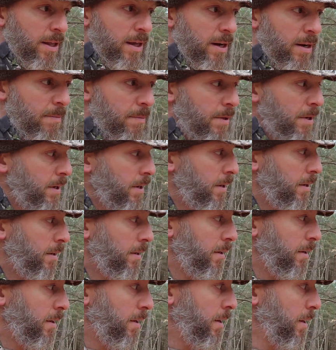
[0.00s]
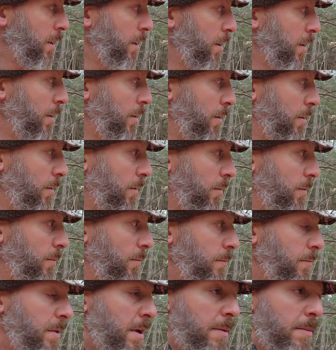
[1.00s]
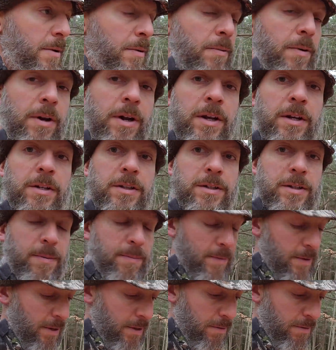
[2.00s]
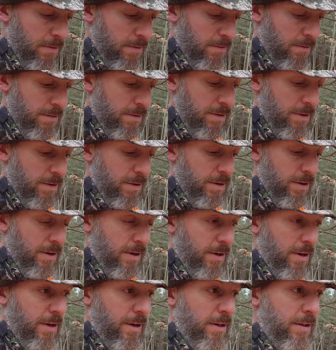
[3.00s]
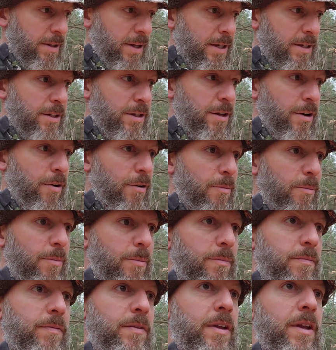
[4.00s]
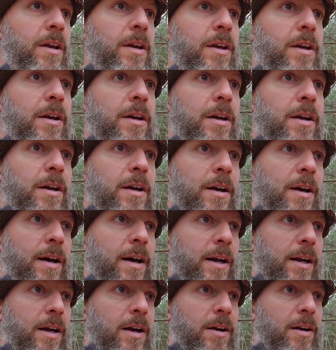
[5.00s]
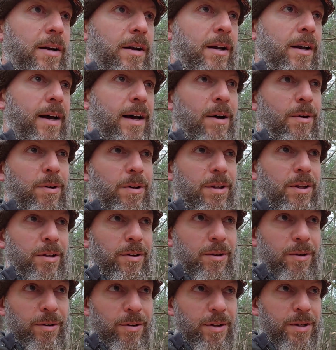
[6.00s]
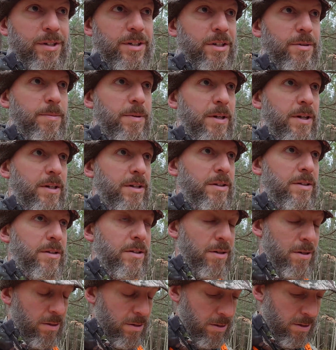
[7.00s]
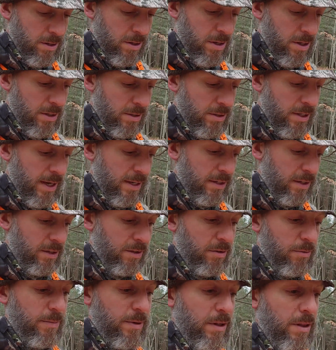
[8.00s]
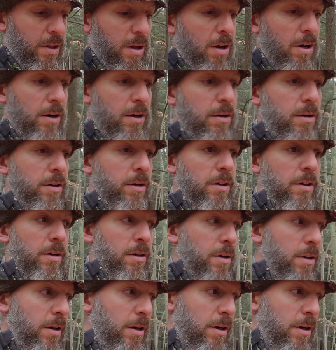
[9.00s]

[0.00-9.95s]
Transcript: And then I'm gonna maybe run into something. That's the hope. I cut it out a little early just because it takes a little bit longer to